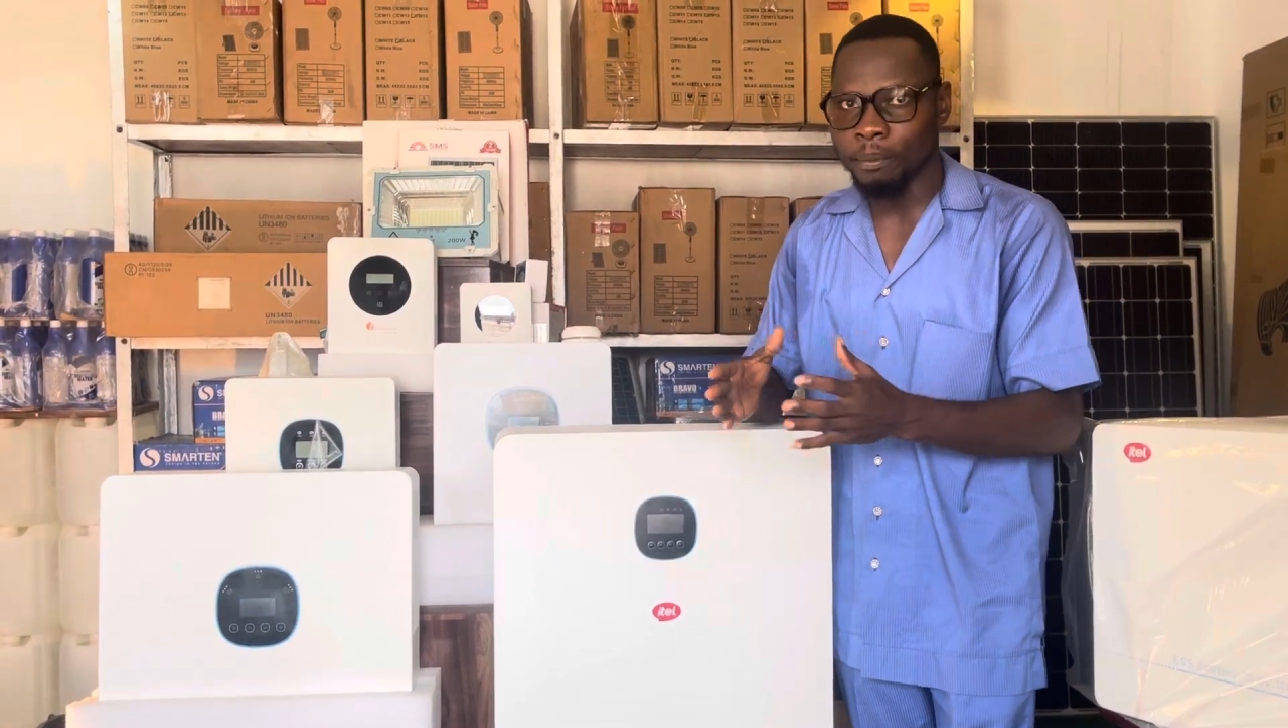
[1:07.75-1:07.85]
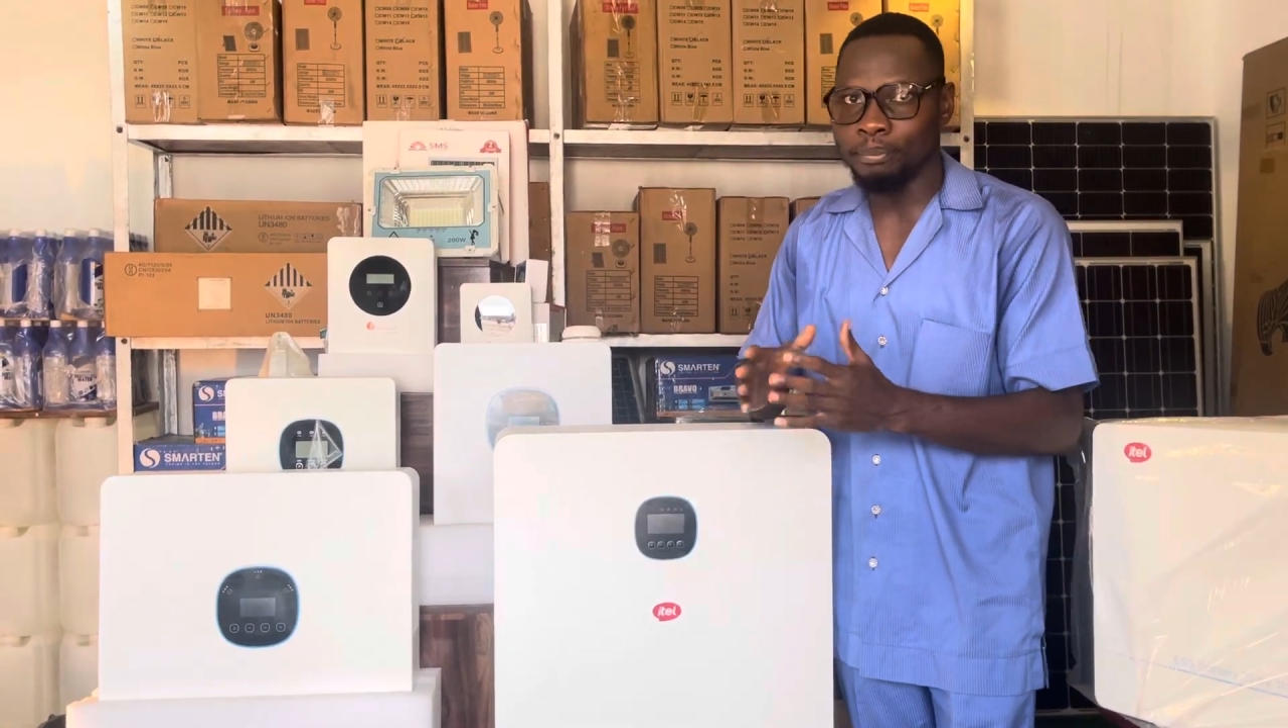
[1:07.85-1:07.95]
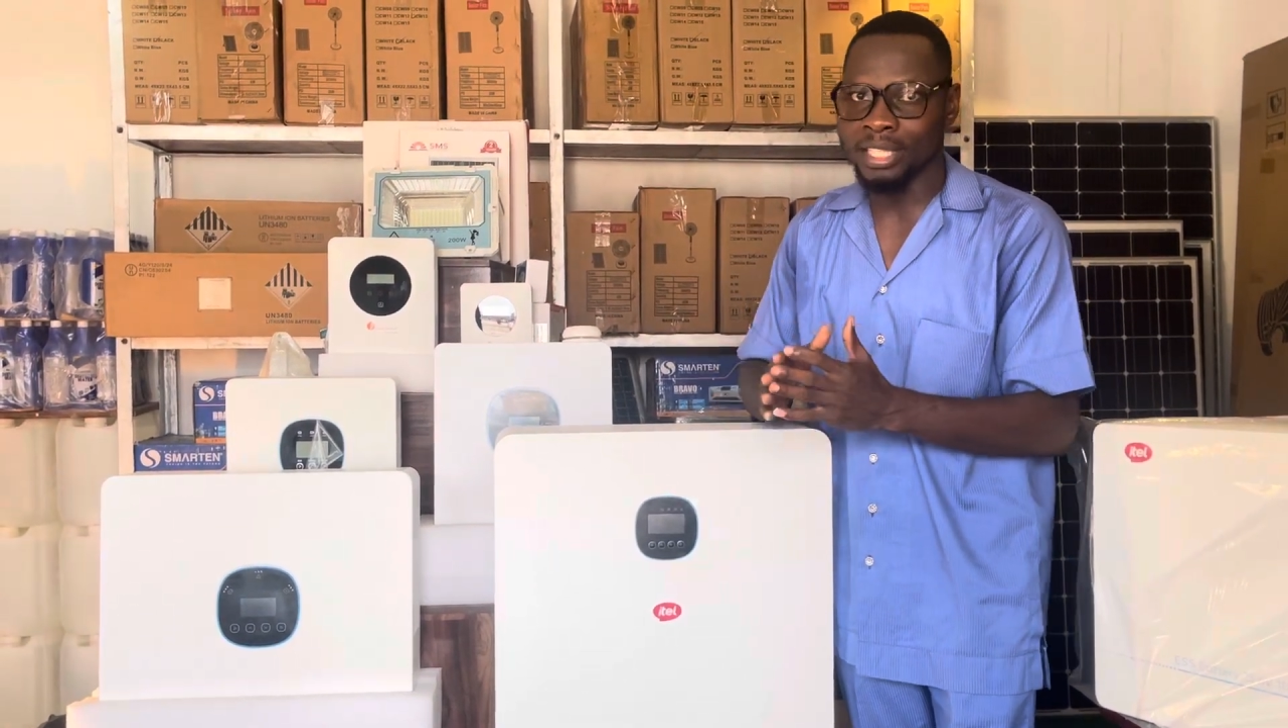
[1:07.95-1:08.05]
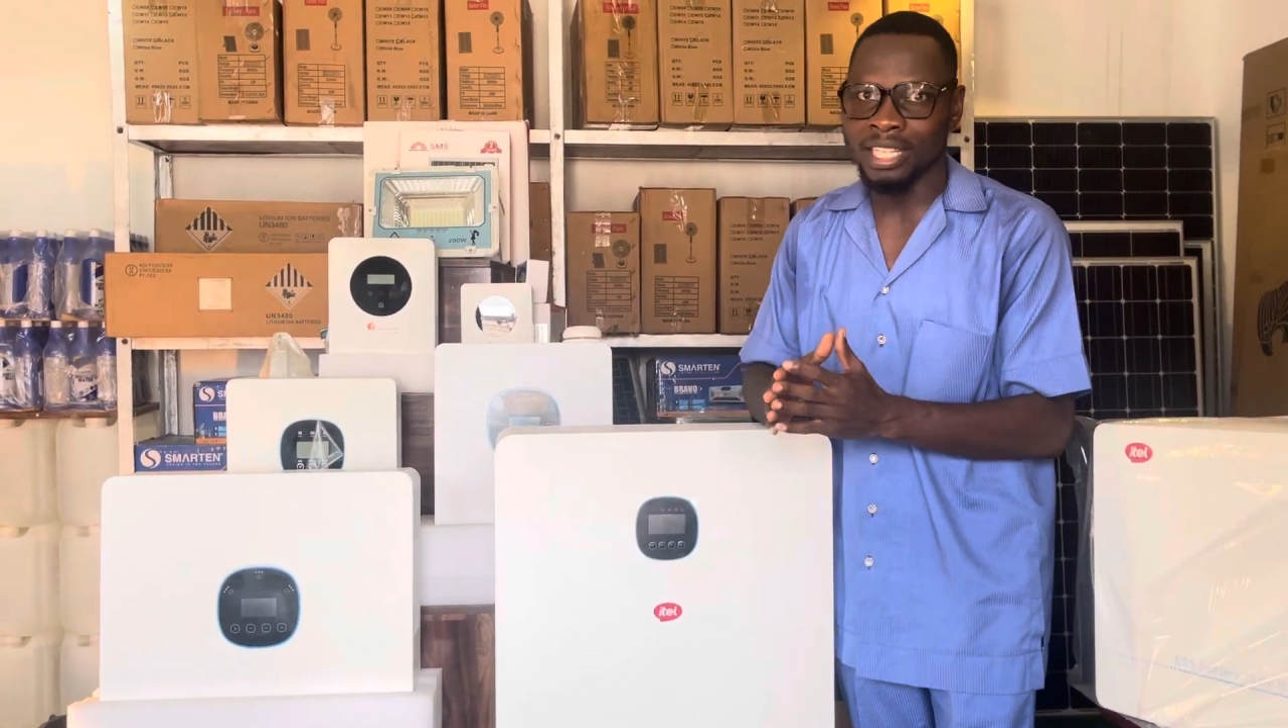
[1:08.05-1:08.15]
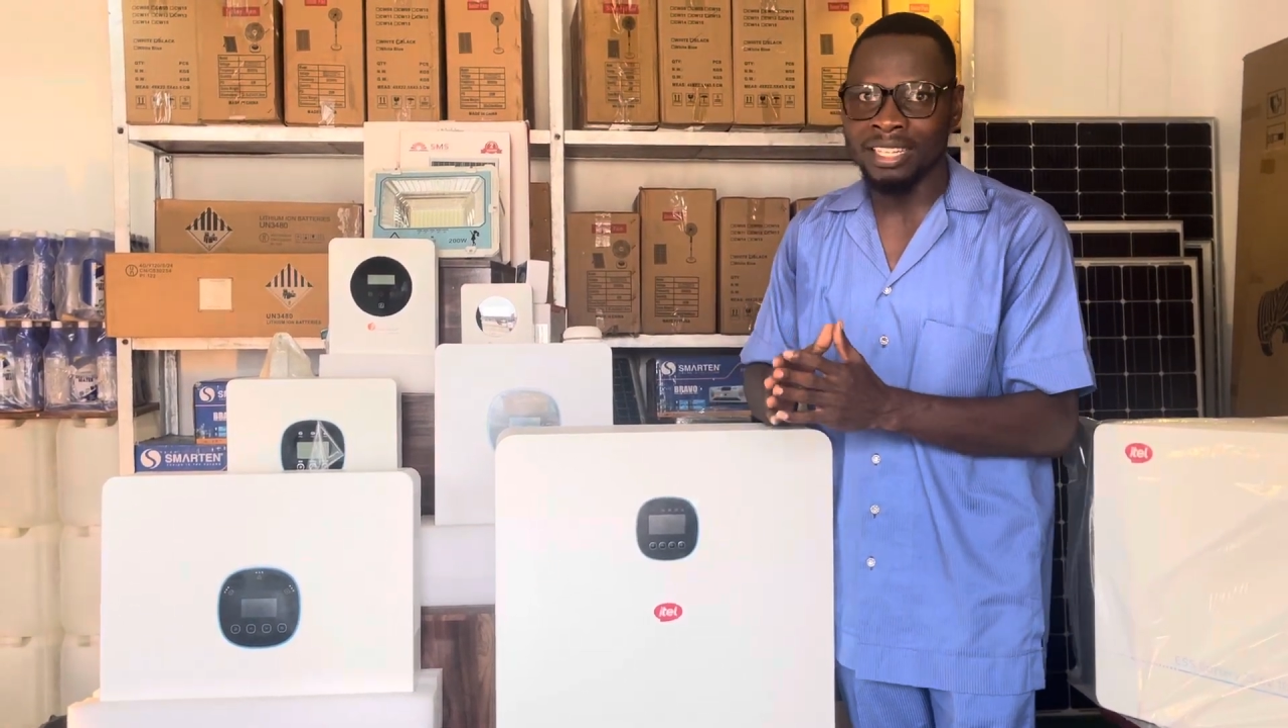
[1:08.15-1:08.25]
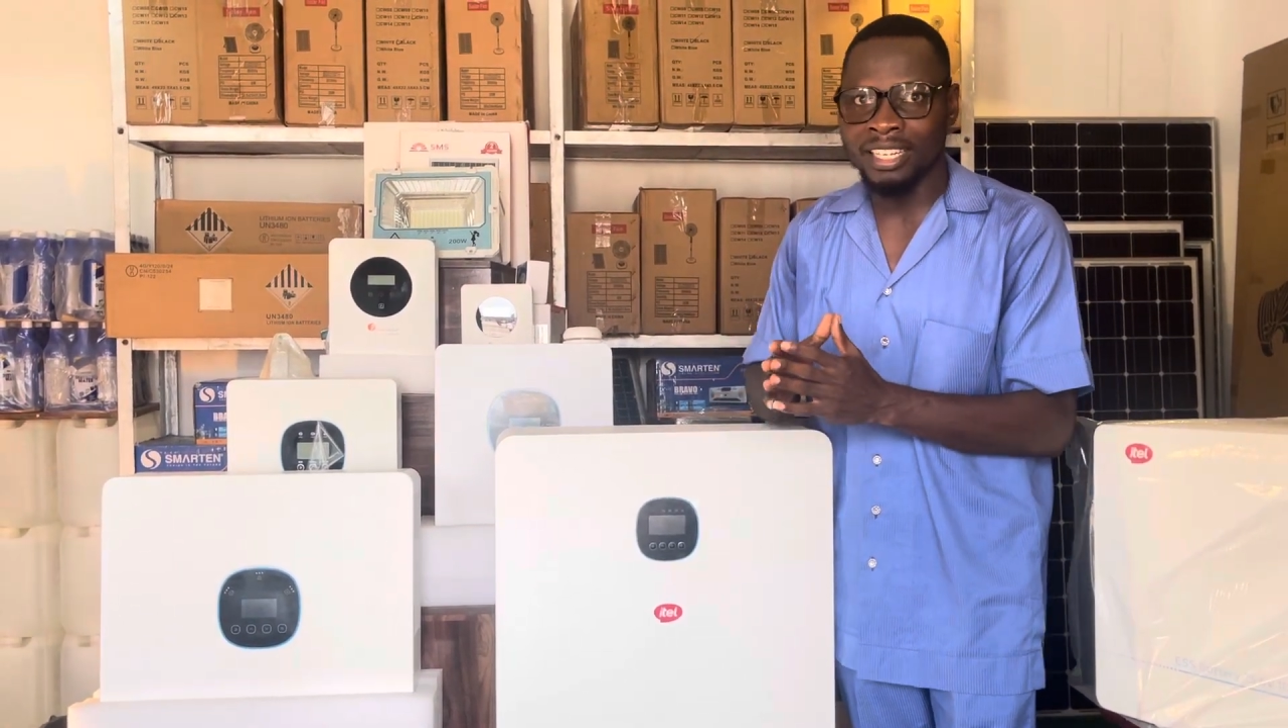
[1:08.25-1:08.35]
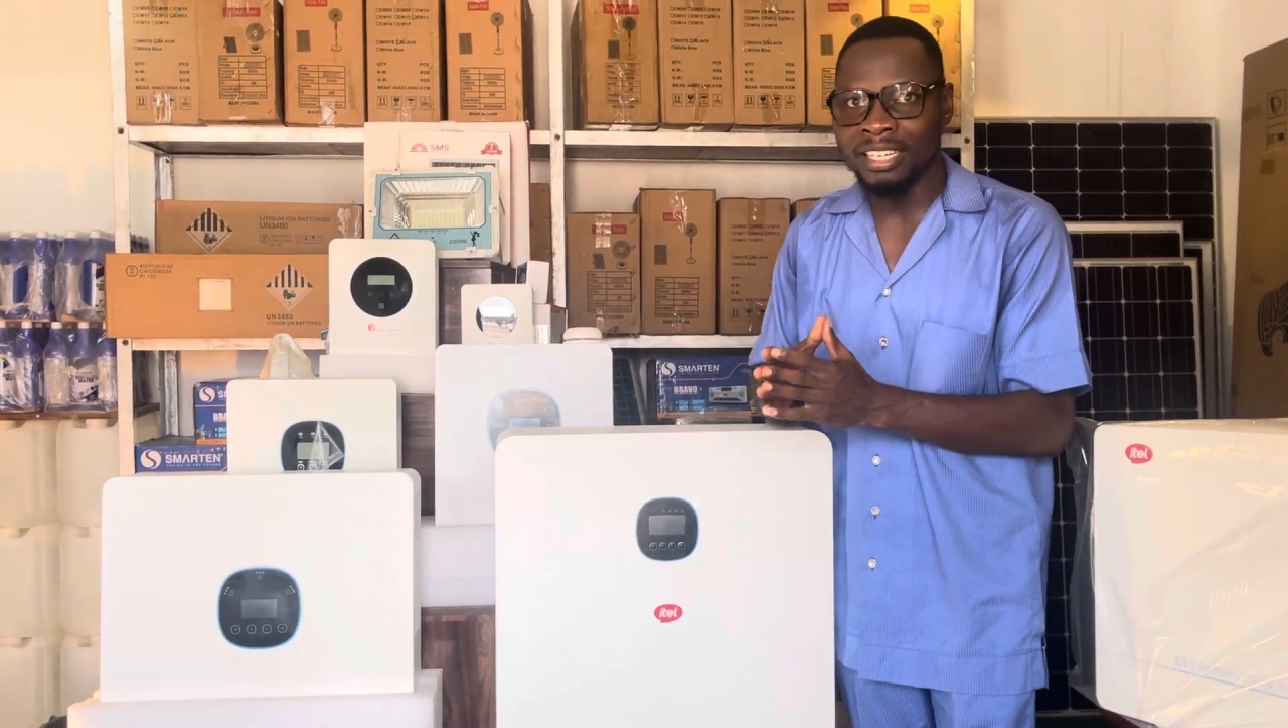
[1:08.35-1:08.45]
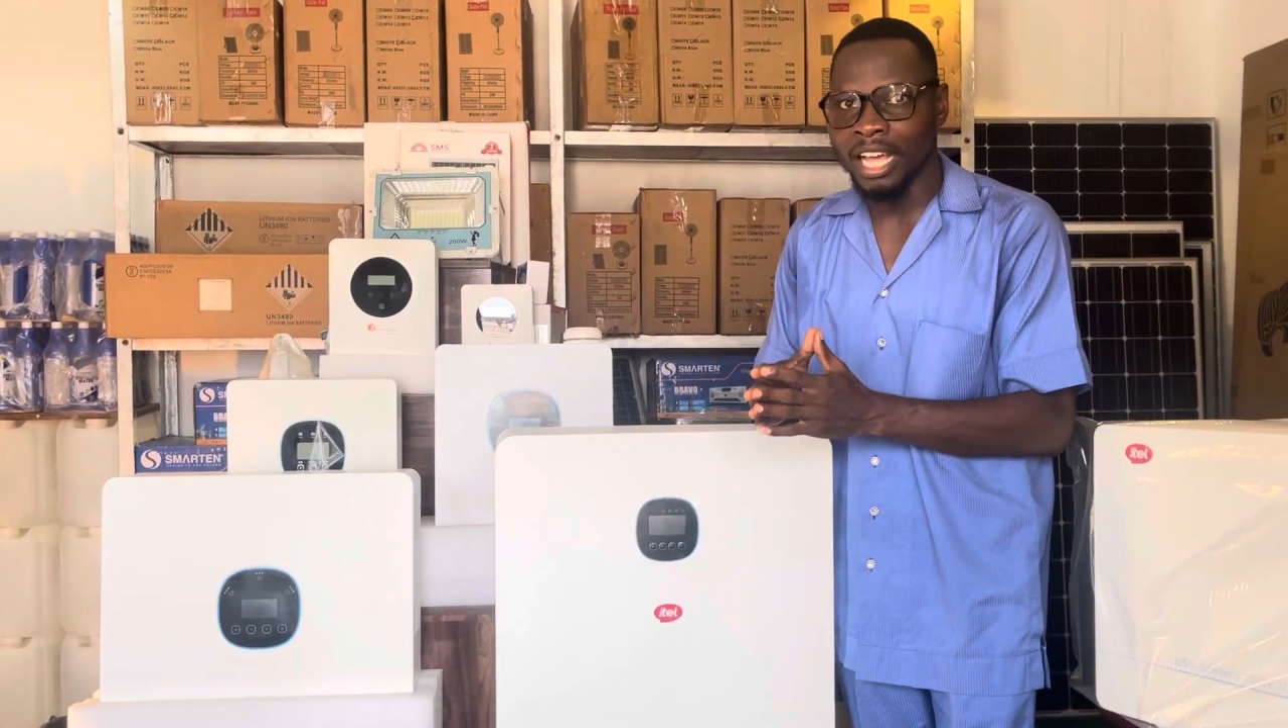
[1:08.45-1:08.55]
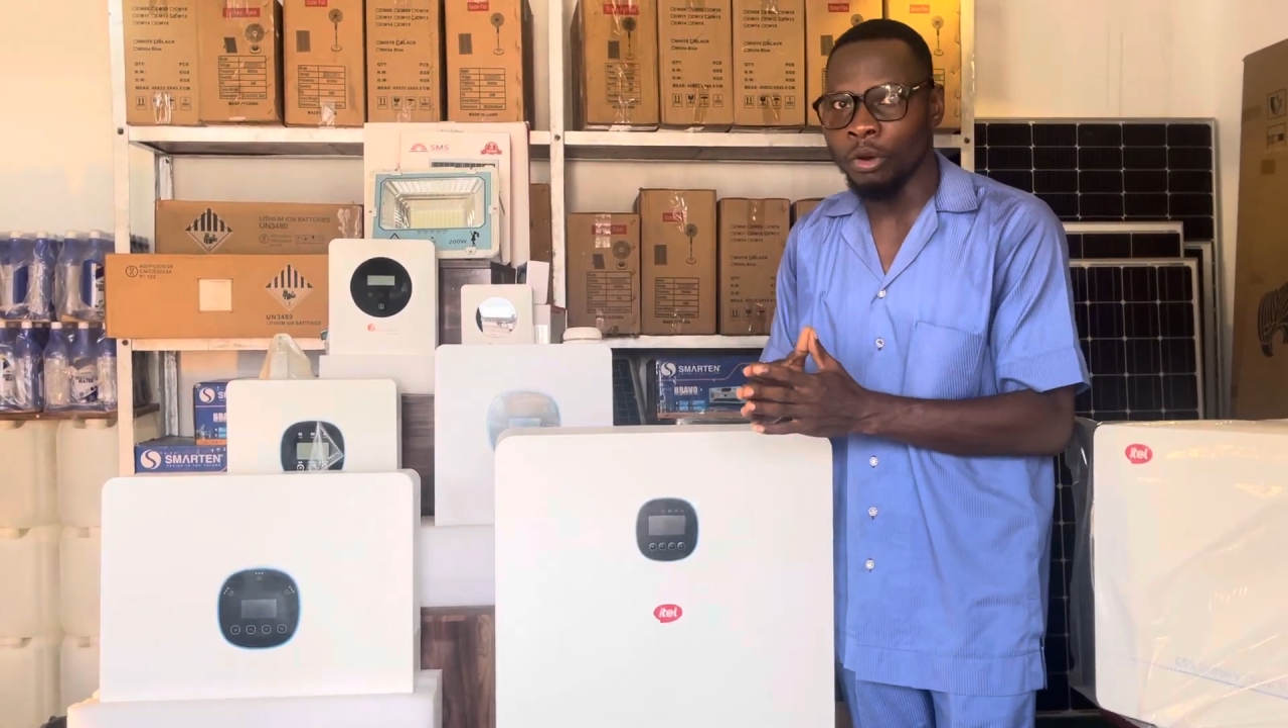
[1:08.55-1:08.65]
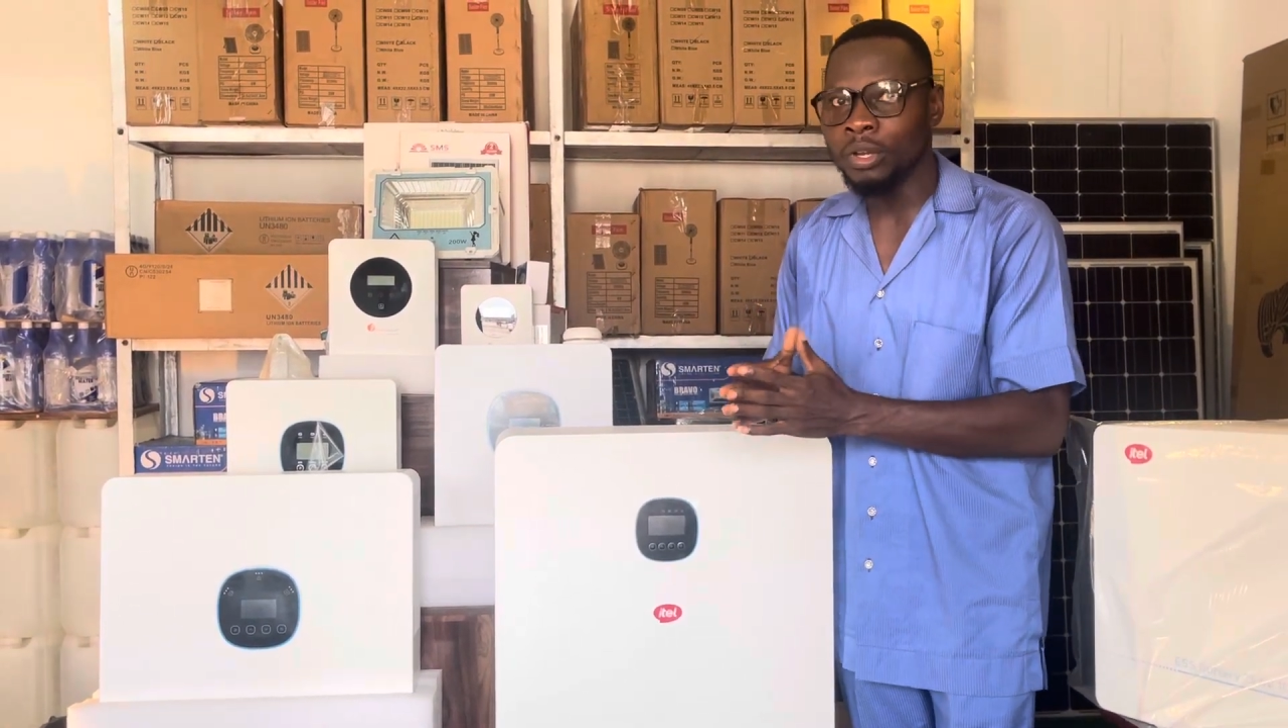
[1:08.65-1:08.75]
presently
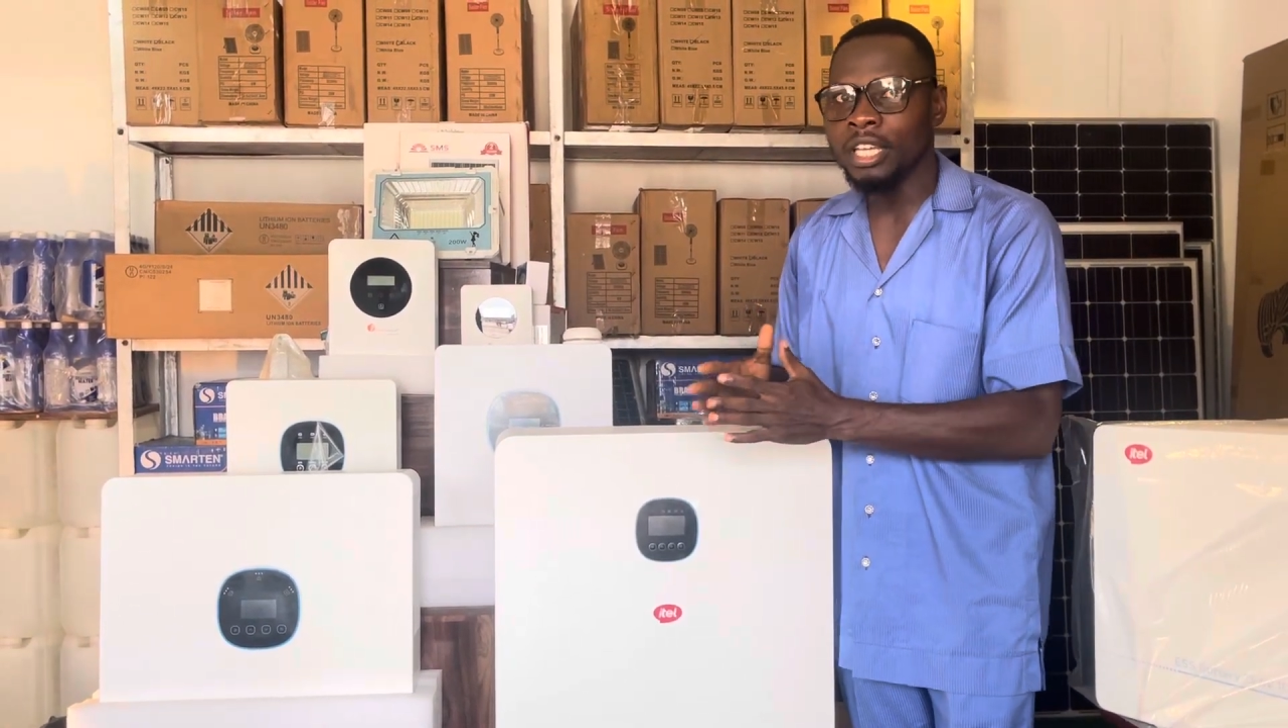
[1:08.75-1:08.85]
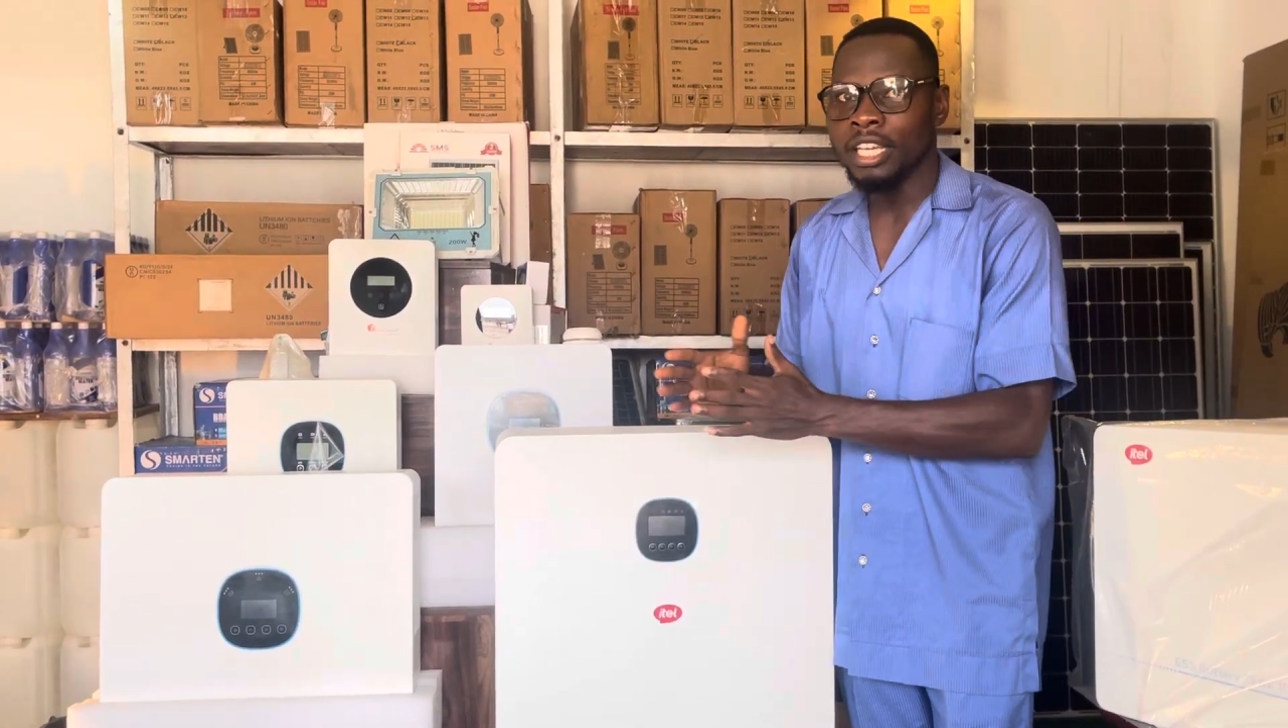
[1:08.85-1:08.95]
now